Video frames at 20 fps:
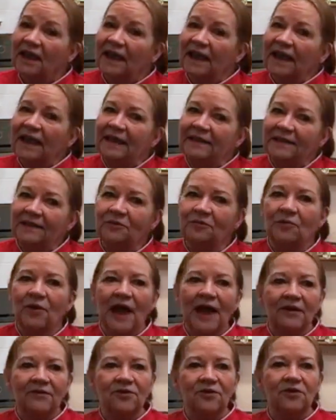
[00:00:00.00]
It's a
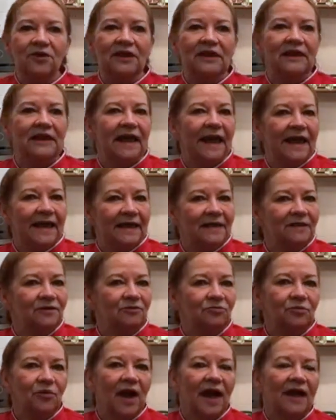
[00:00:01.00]
rather late
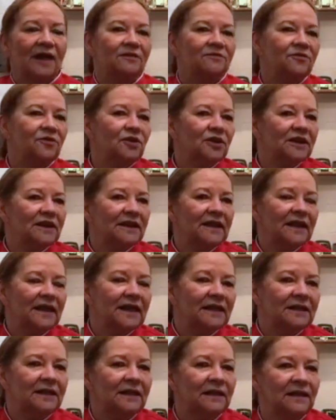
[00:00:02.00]
arrival in
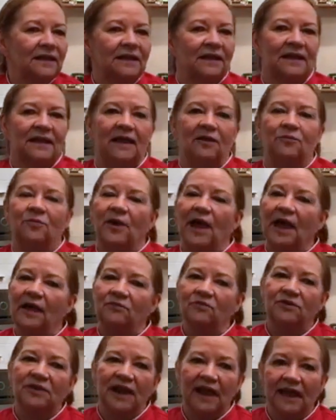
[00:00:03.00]
Italy.
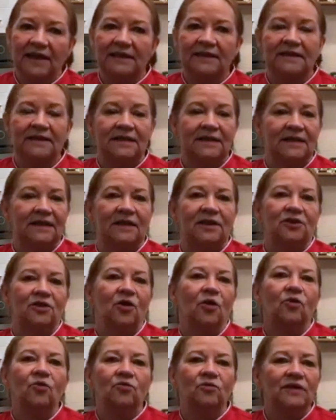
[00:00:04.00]
Around
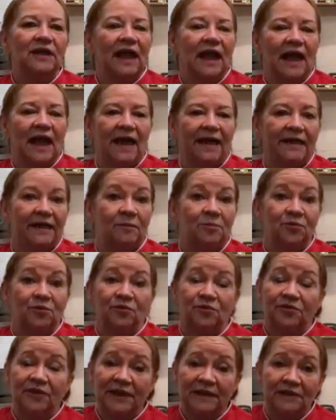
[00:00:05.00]
1909, a
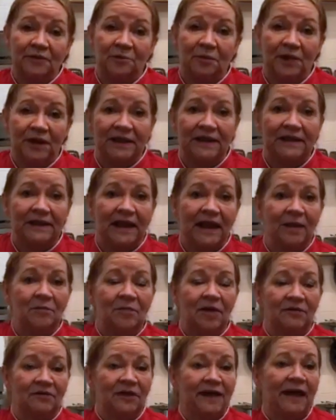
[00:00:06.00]
professor by the
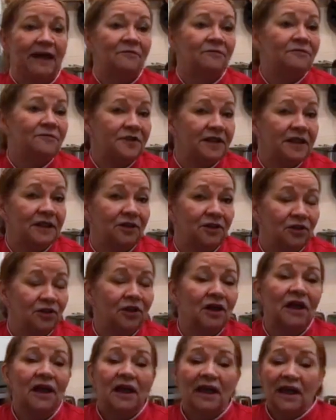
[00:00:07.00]
name of
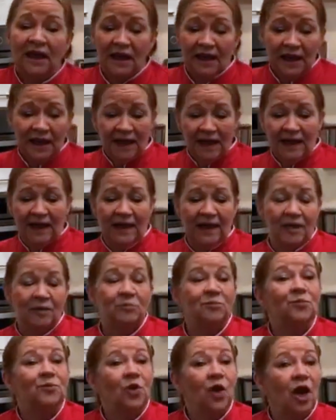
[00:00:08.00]
Calvino
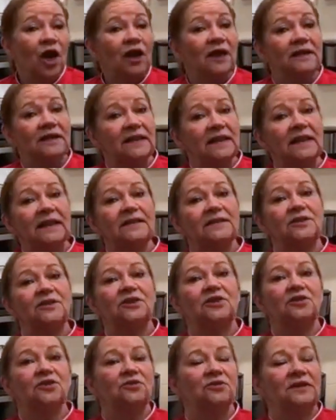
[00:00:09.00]
brought it
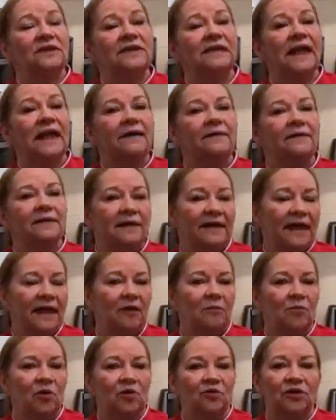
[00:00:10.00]
to
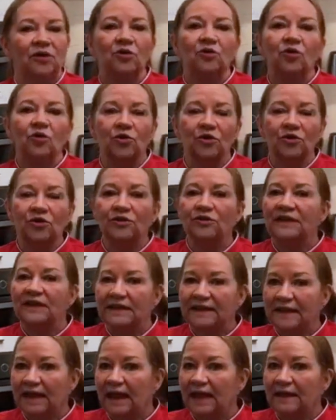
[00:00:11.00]
Sanremo, the northern
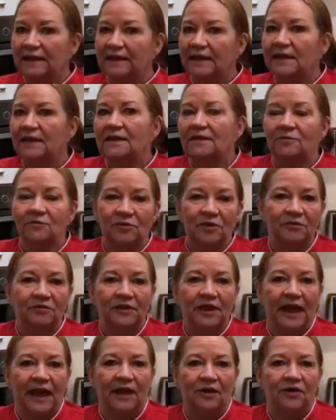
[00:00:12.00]
Italian
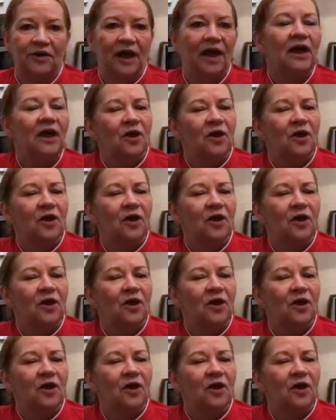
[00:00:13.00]
Riviera,